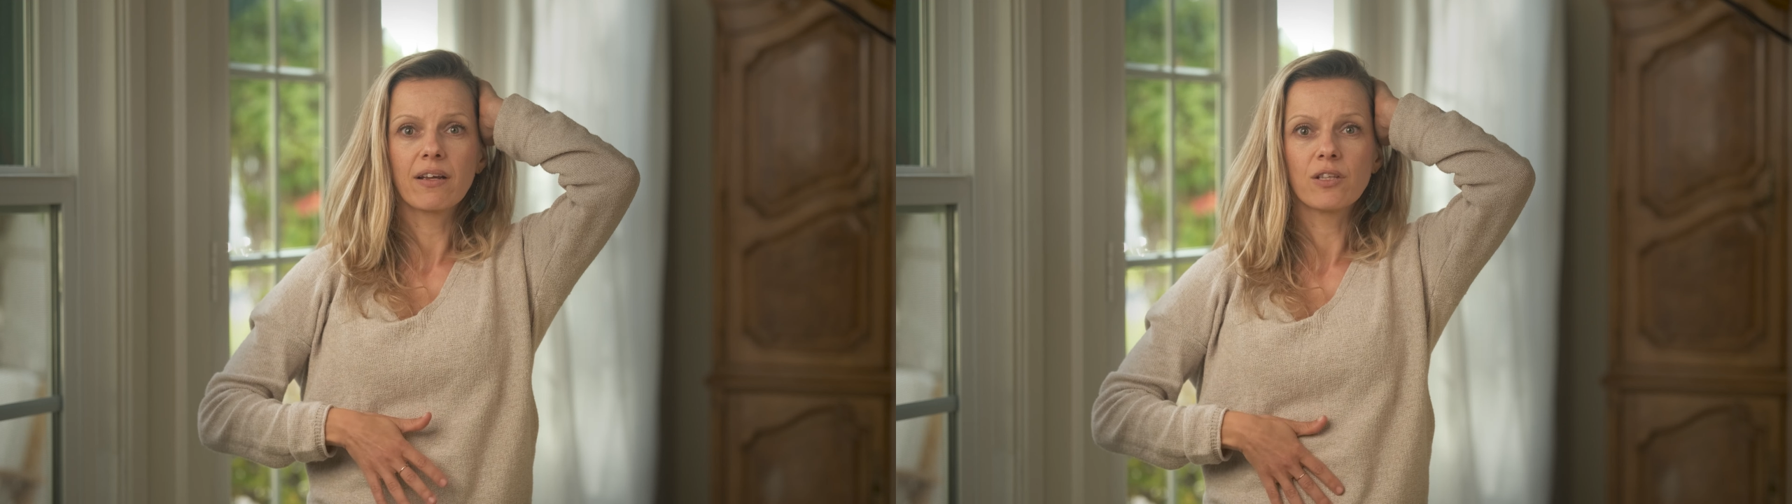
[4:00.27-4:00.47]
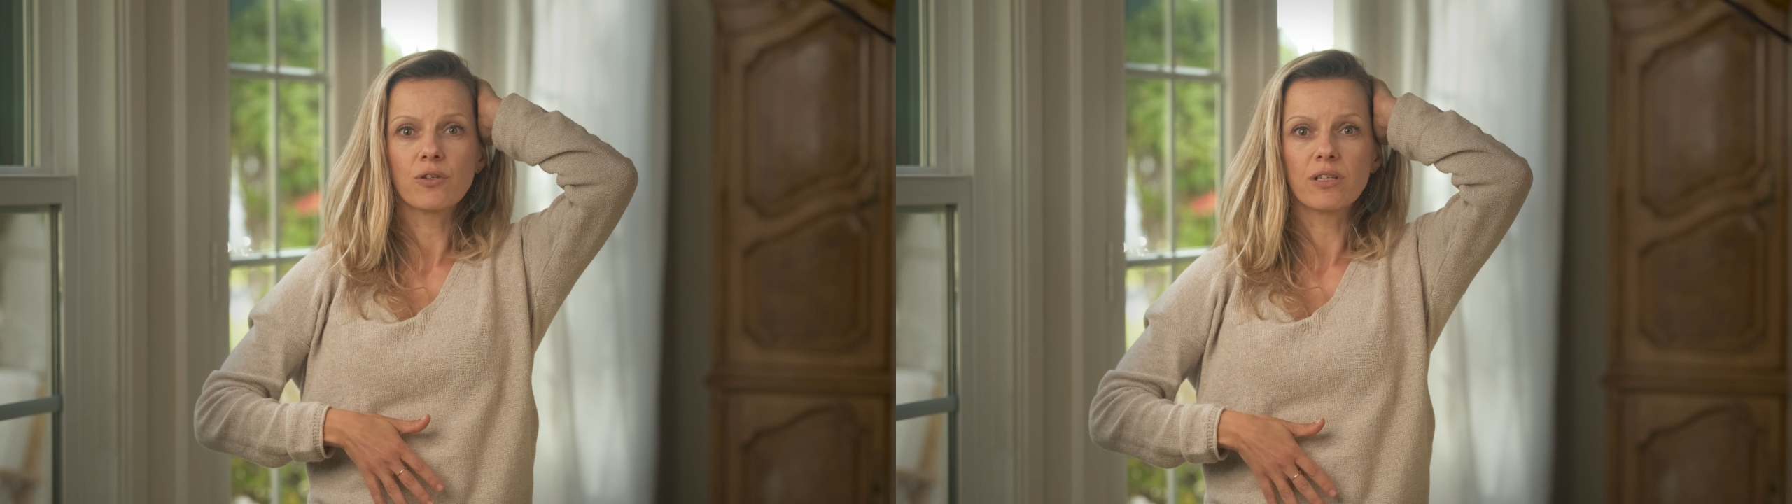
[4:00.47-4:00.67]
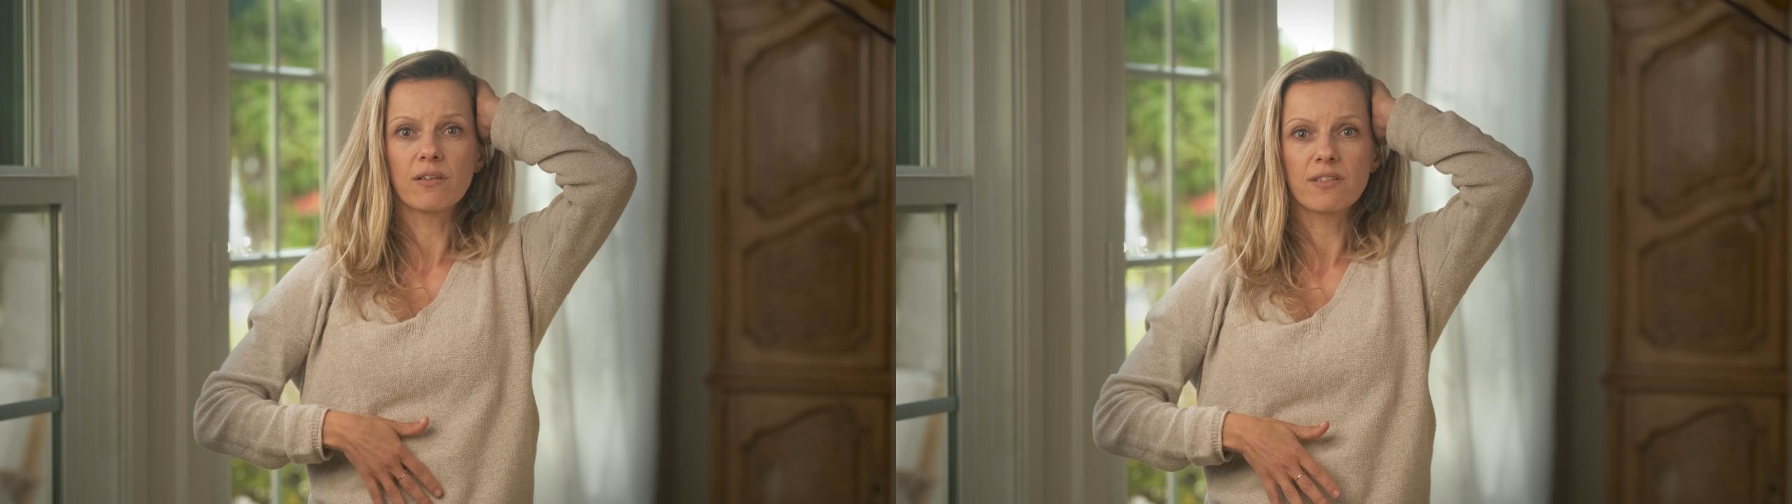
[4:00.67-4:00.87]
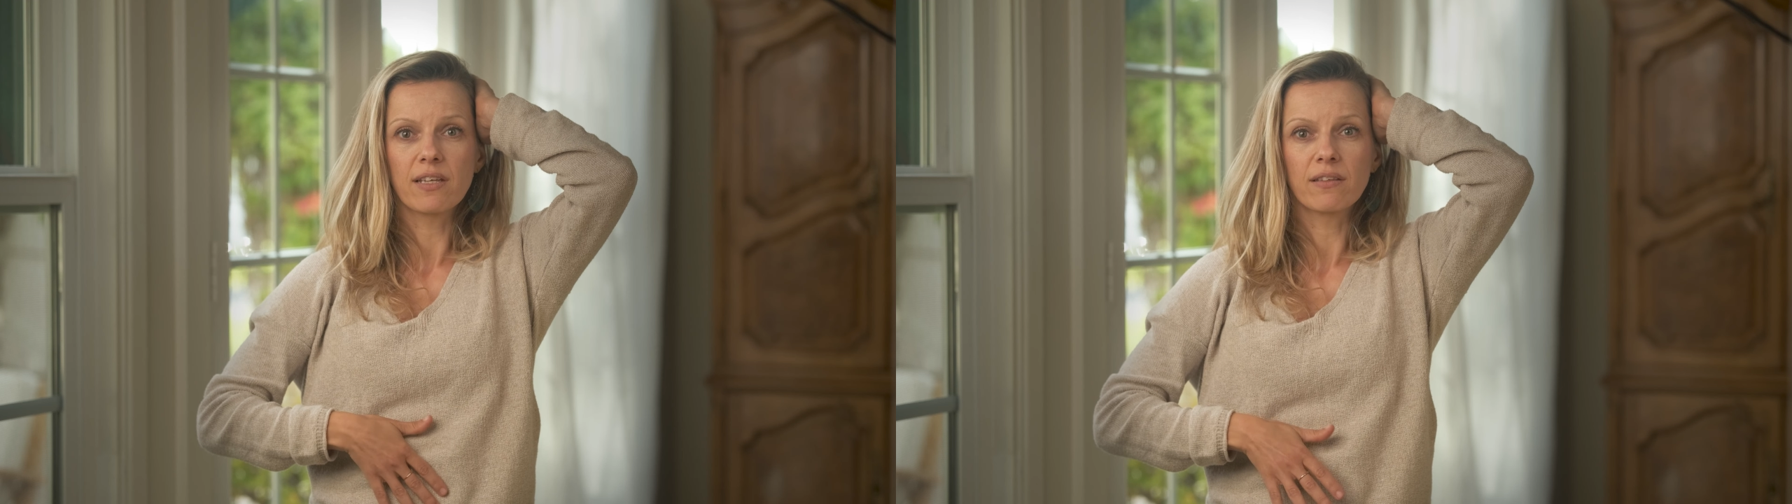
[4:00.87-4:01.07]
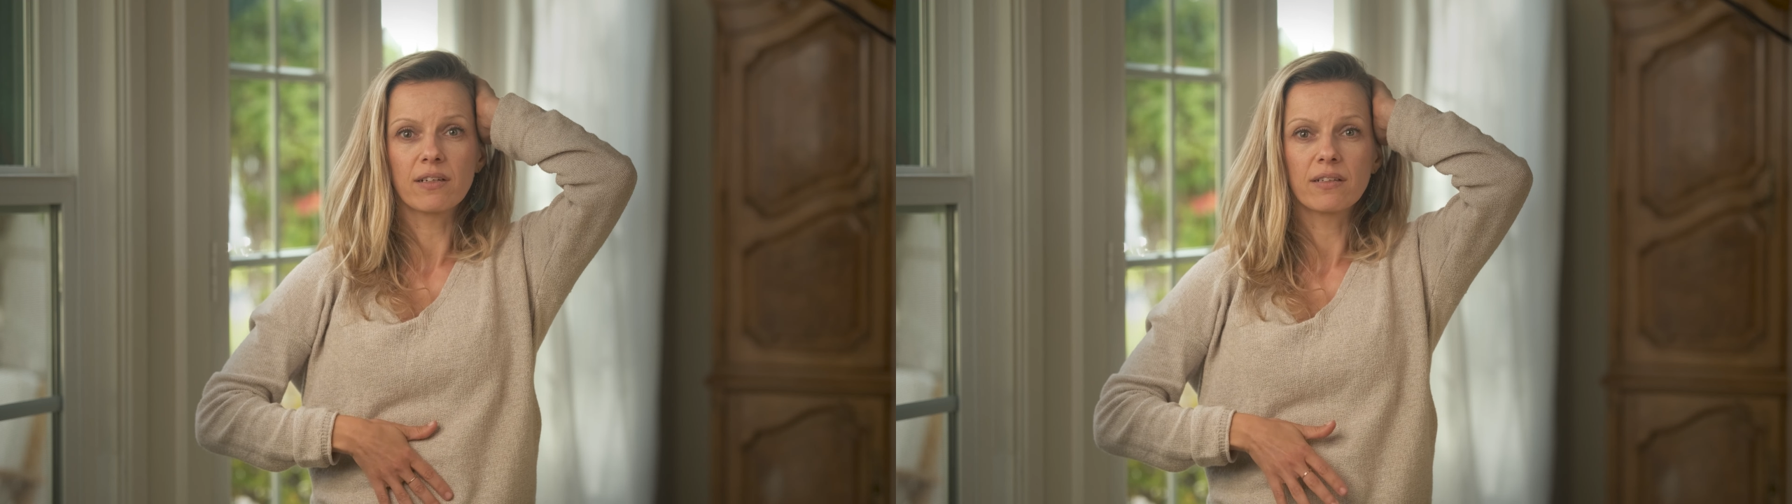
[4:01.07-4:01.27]
intuitive
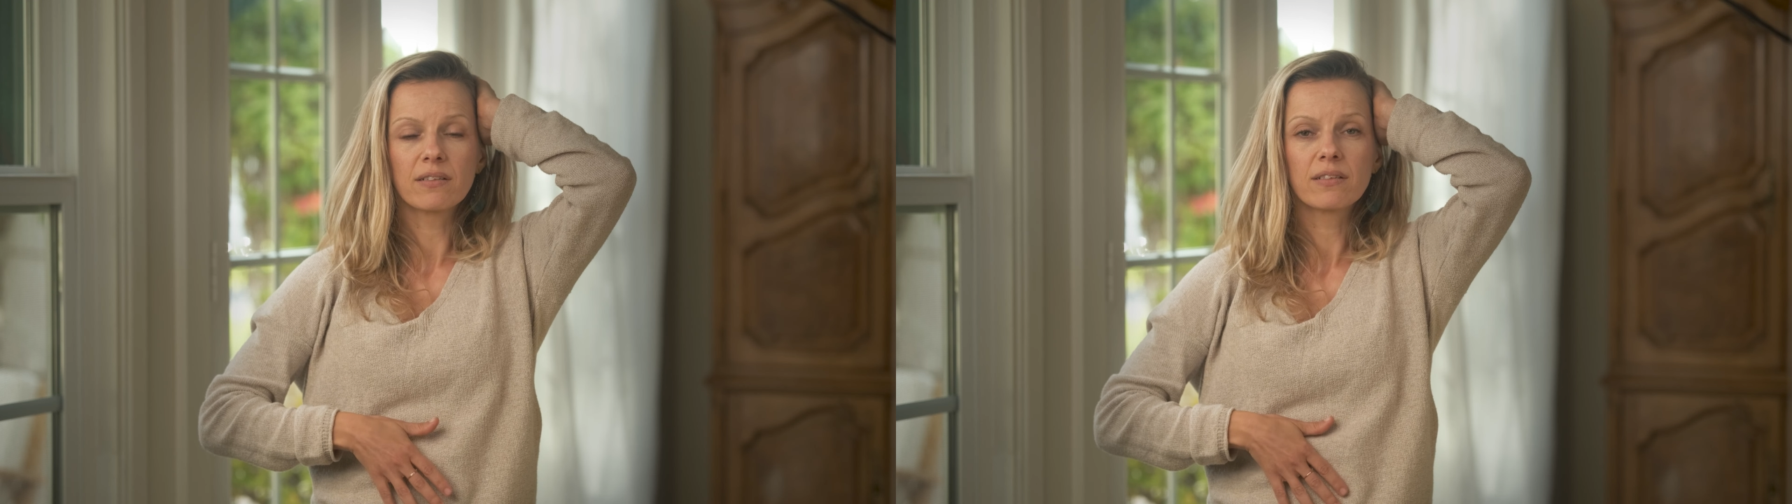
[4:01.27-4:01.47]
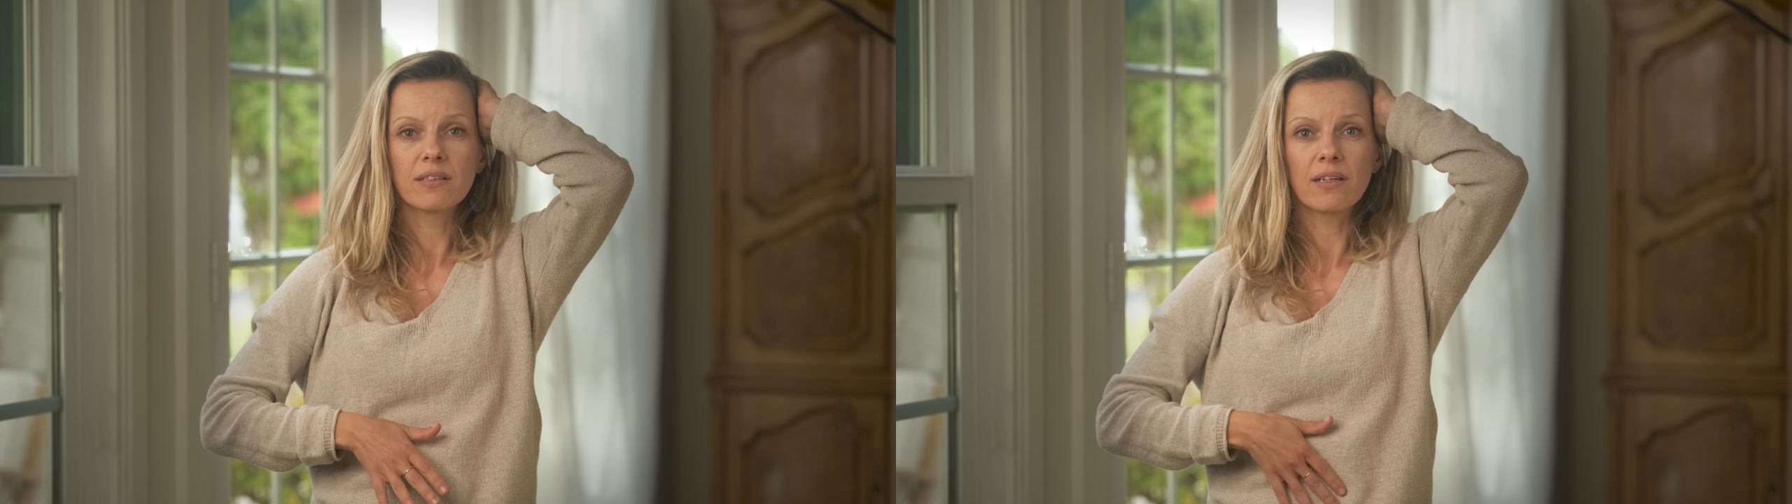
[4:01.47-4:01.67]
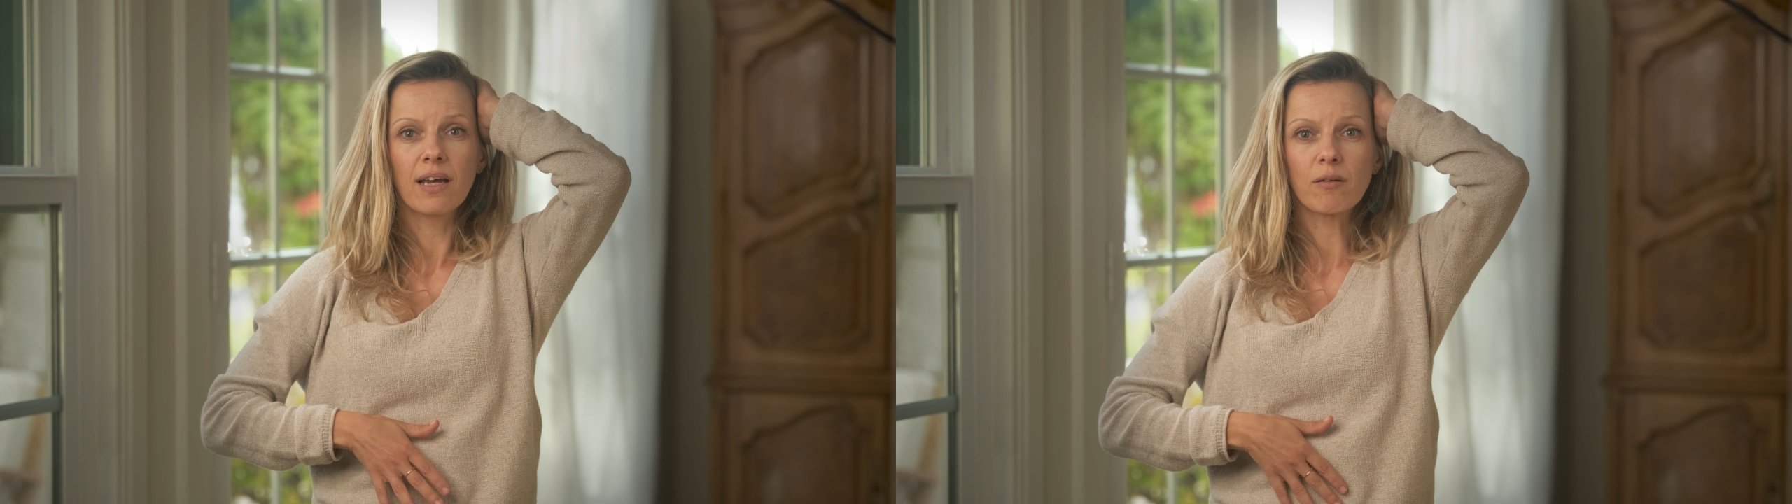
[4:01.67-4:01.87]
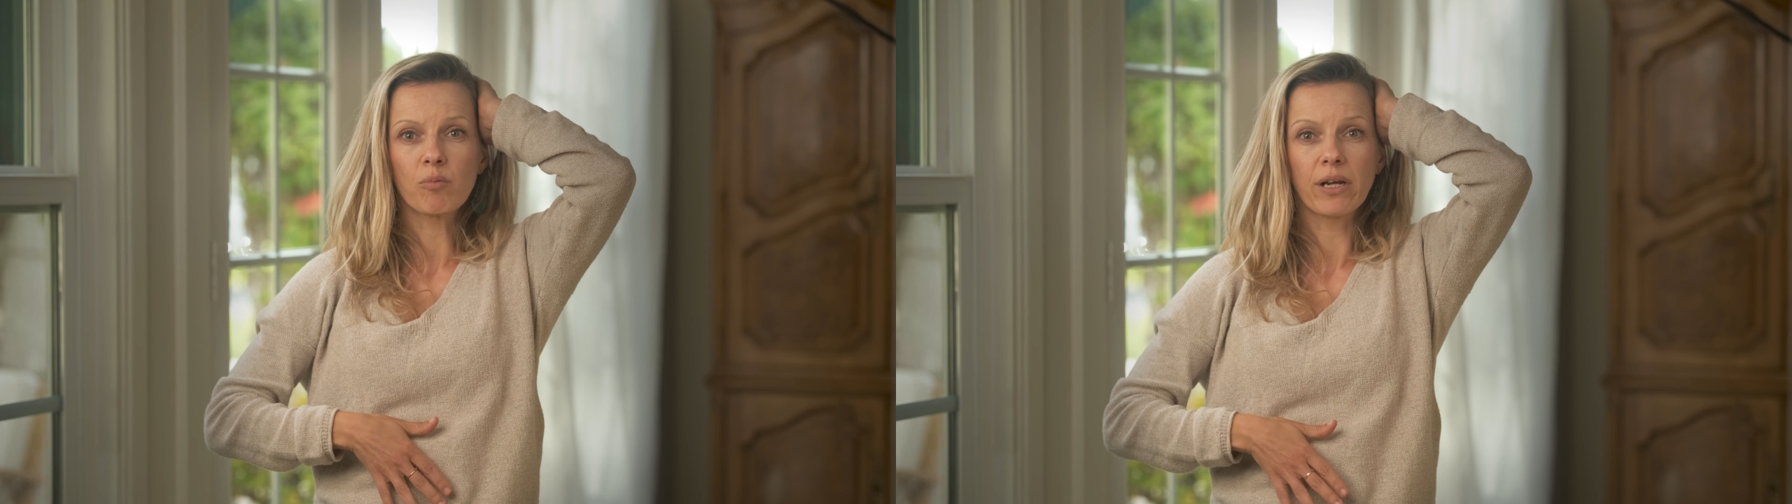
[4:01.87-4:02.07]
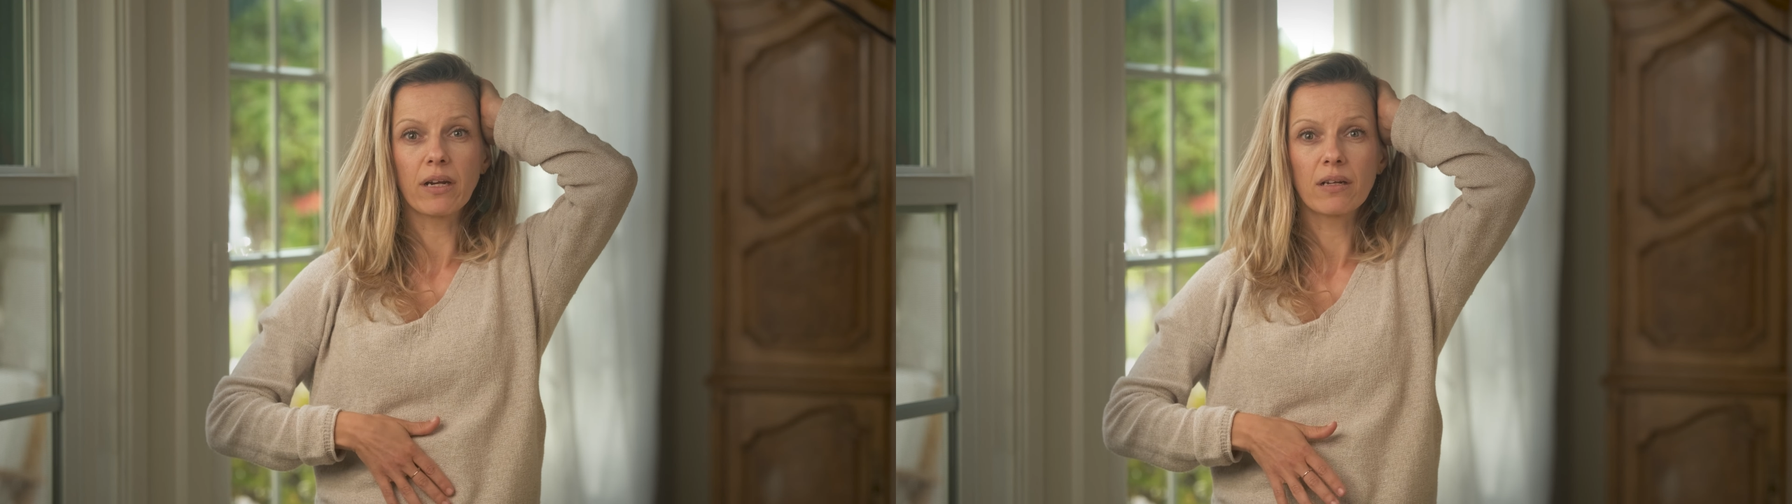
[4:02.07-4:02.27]
center, the gut brain.